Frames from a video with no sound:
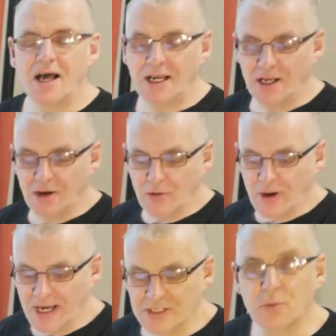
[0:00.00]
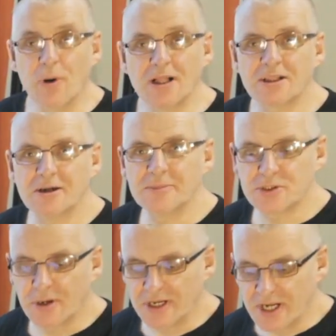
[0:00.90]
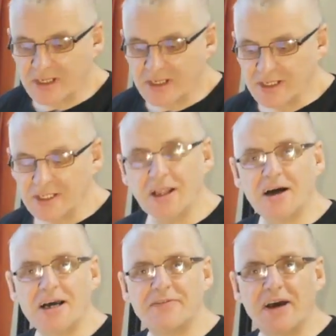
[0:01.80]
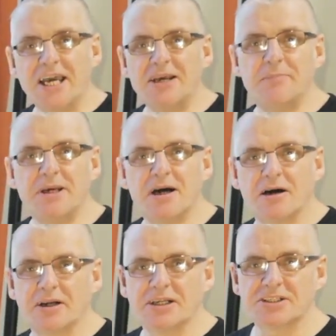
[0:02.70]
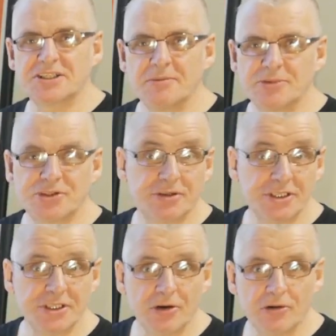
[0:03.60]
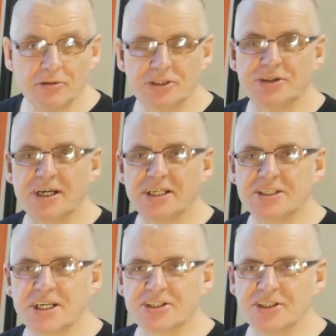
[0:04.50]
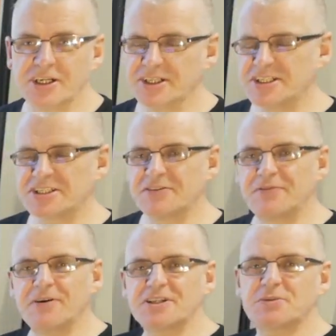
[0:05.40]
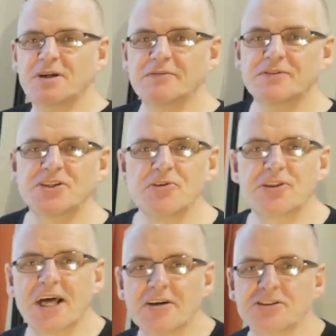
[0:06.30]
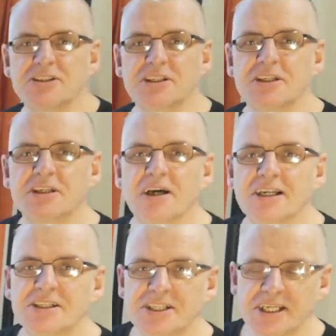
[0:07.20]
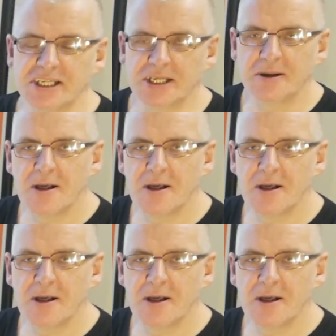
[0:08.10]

Hello and welcome to another live ABRSM Trinity Aural training session, and this is the first one of 2019.